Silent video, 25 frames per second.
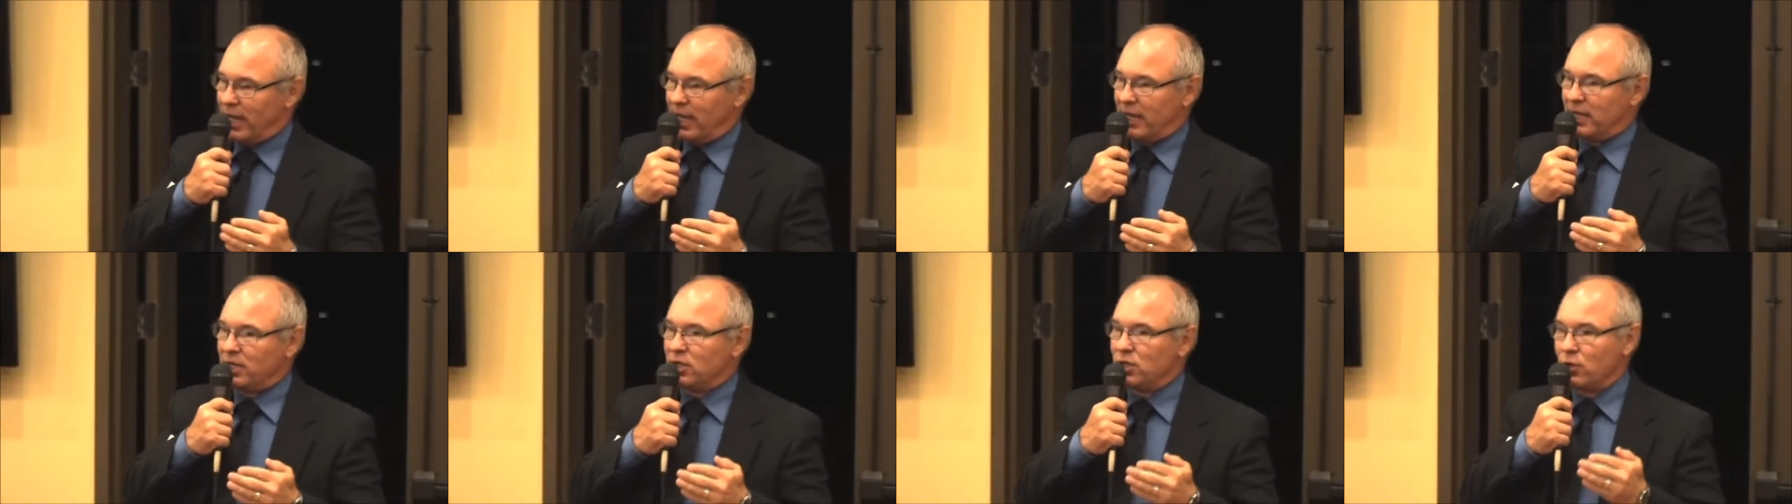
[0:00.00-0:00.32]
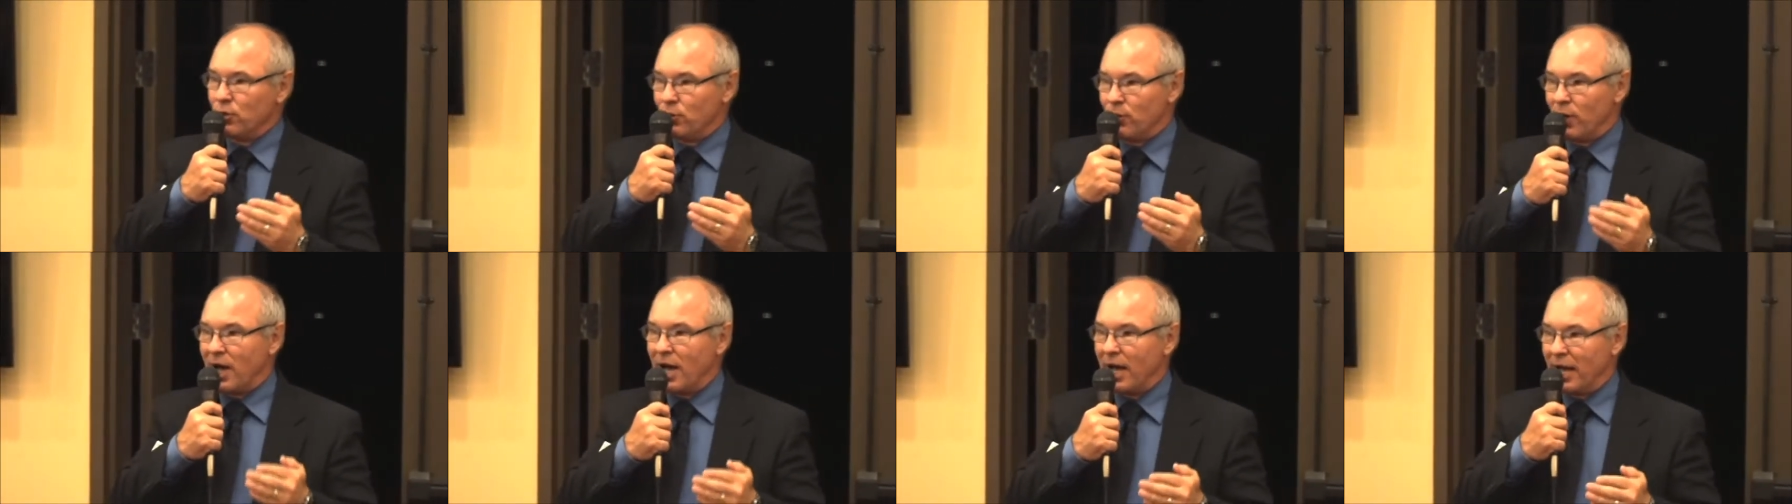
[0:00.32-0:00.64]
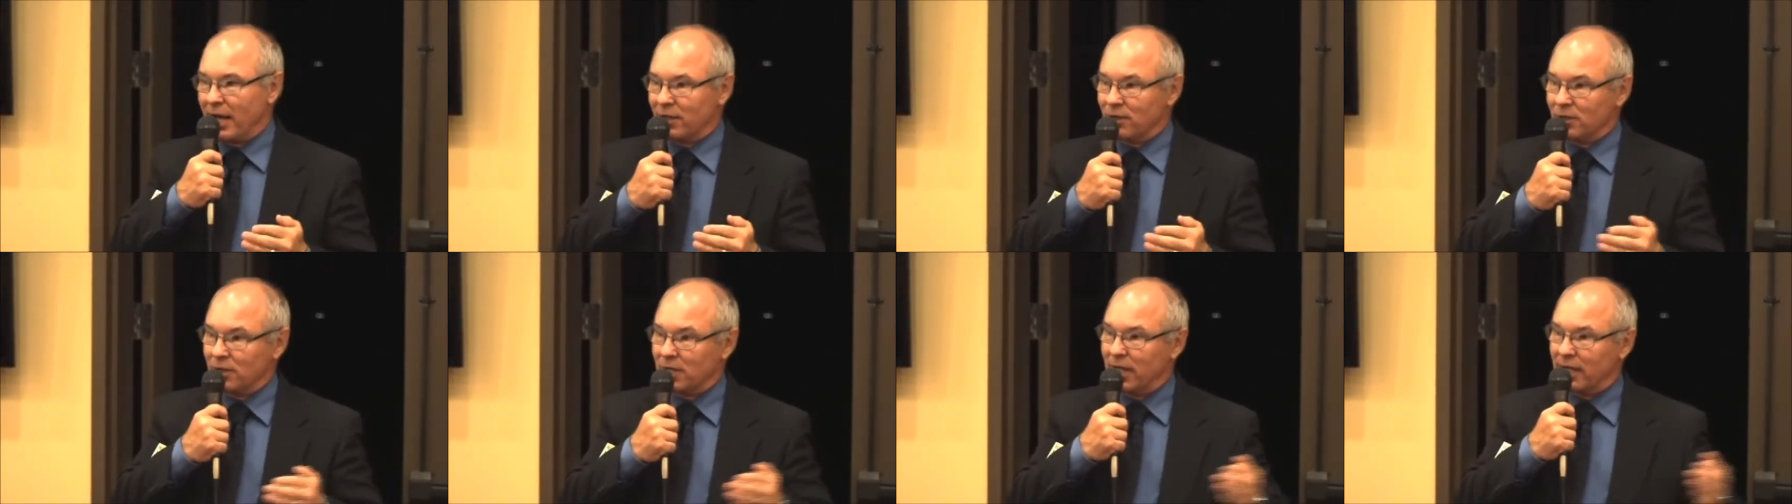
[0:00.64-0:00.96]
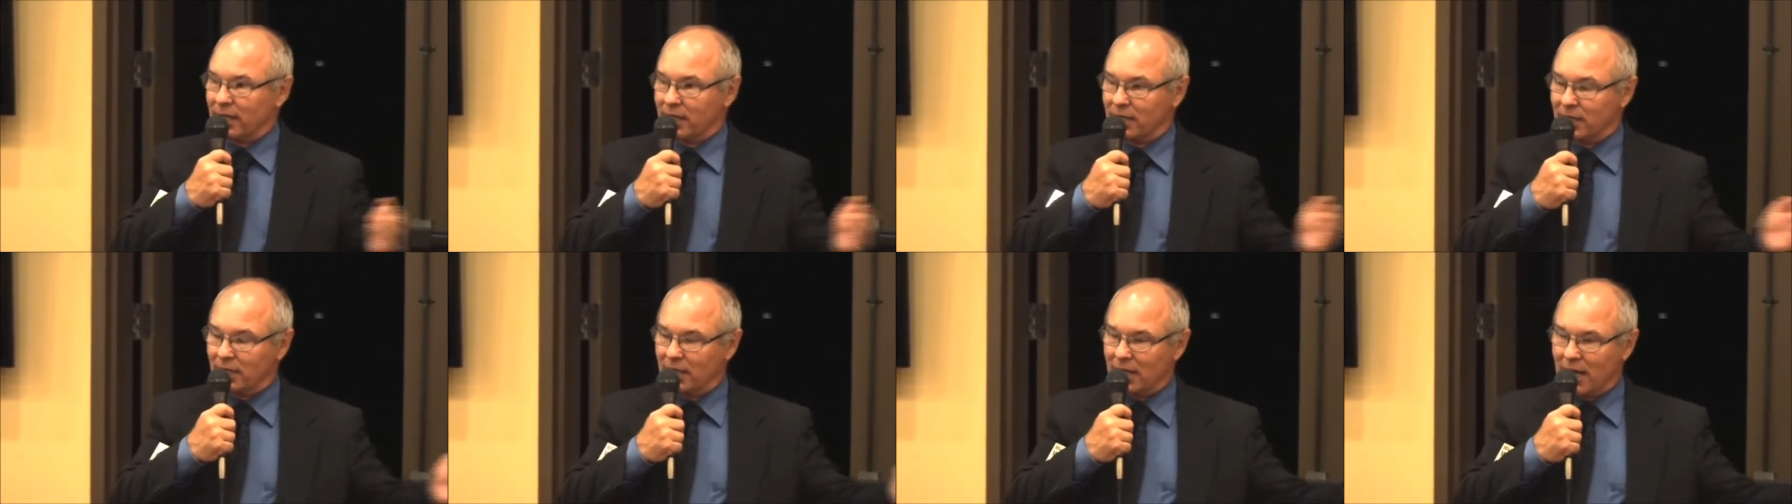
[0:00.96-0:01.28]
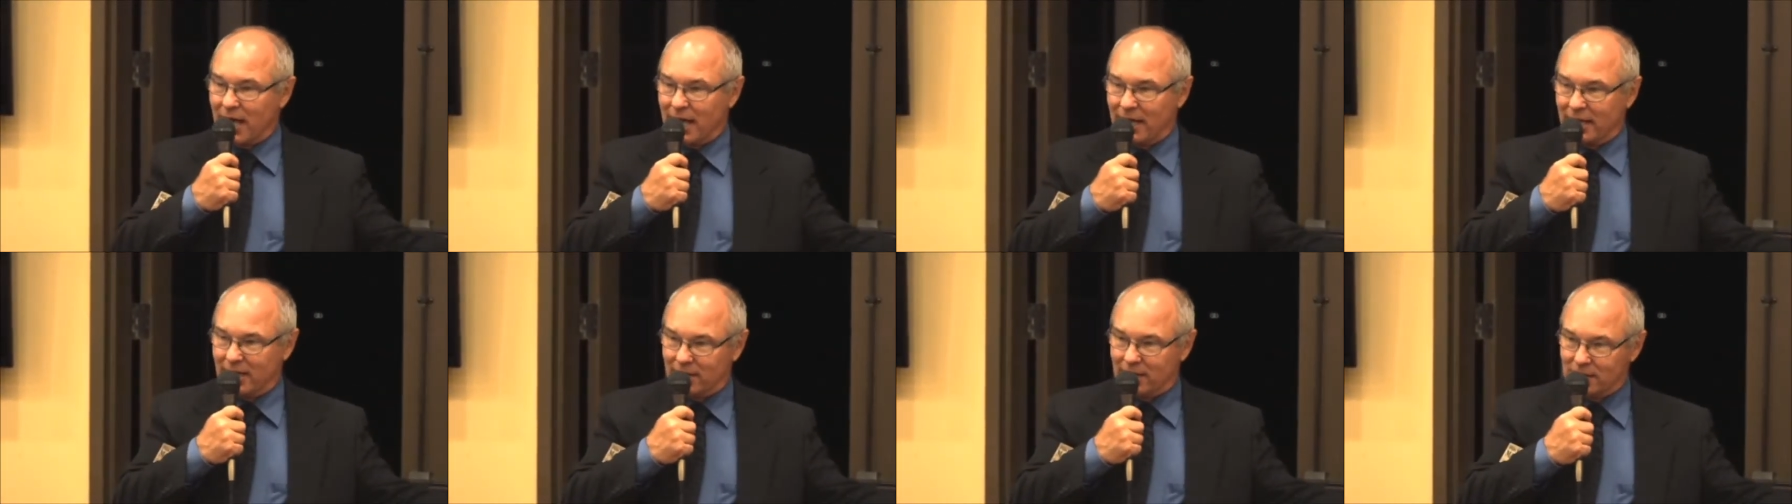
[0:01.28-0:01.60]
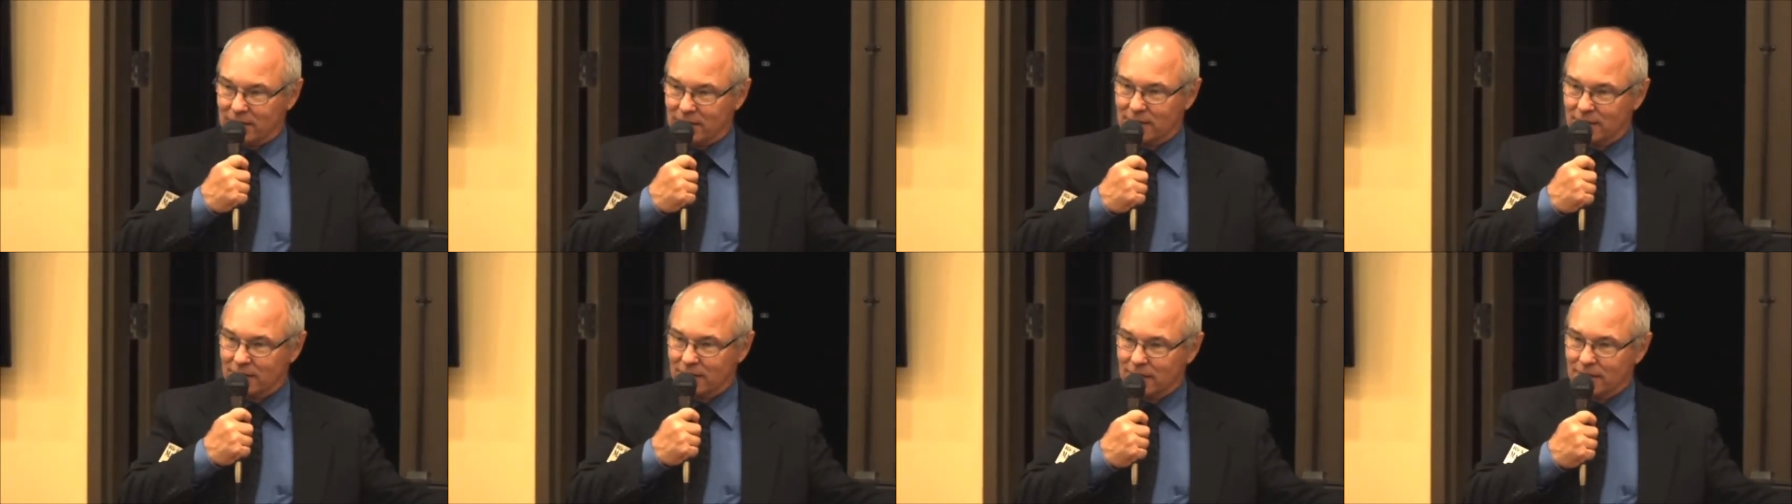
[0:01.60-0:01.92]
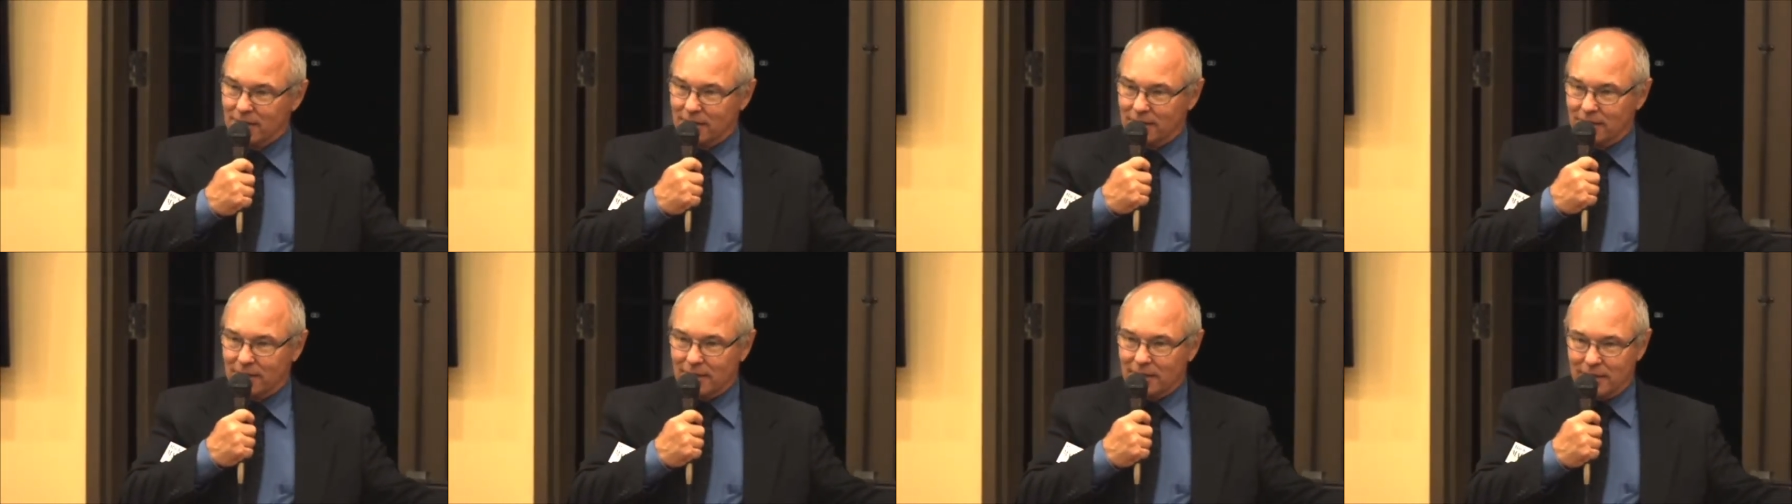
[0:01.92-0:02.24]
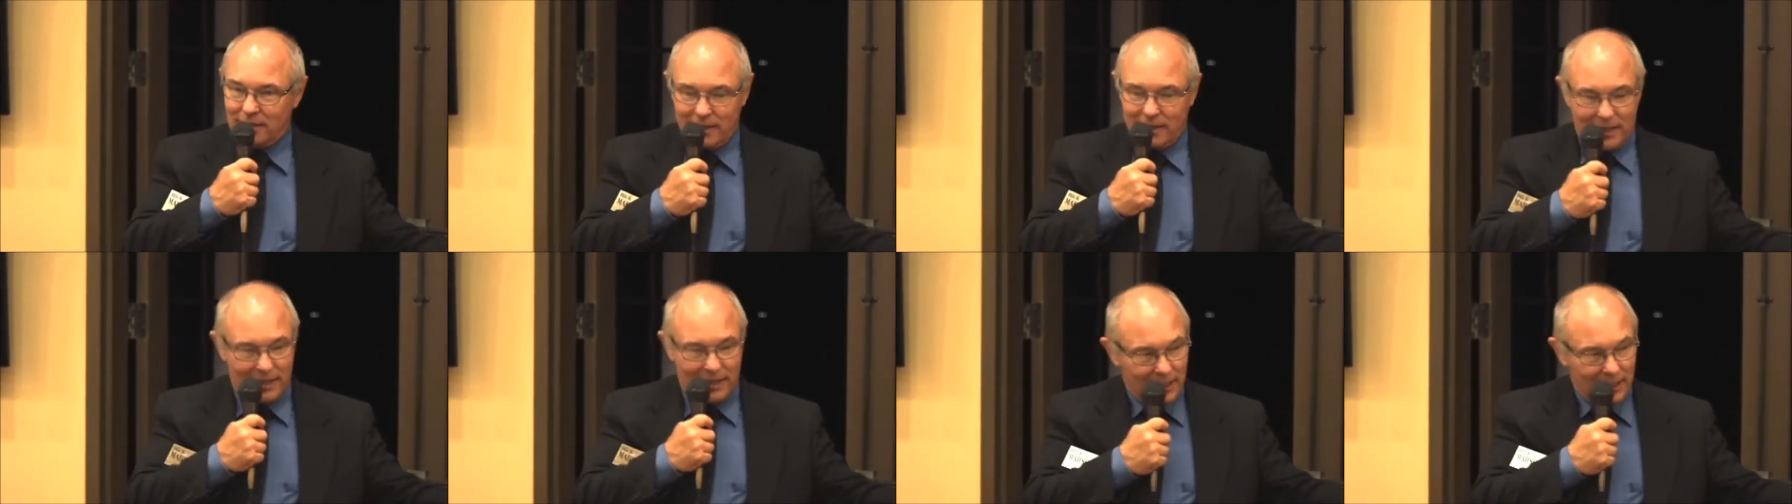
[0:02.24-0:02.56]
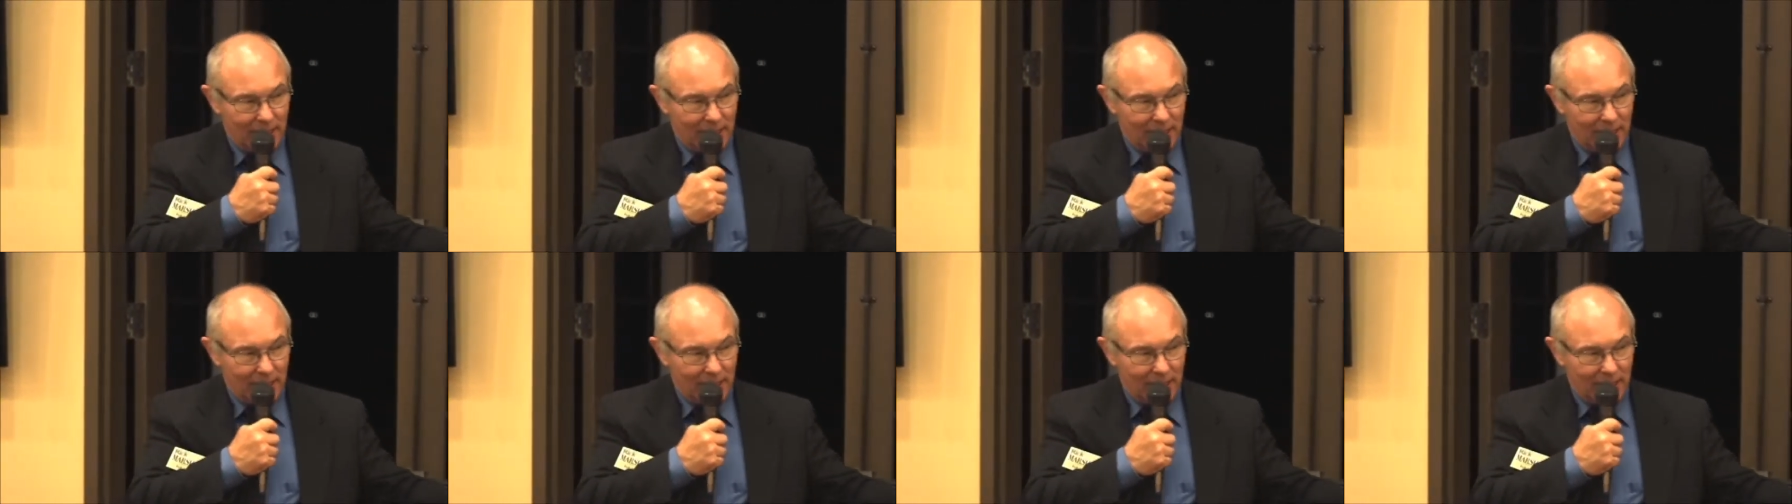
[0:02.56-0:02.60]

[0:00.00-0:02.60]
a new hire like Elias, and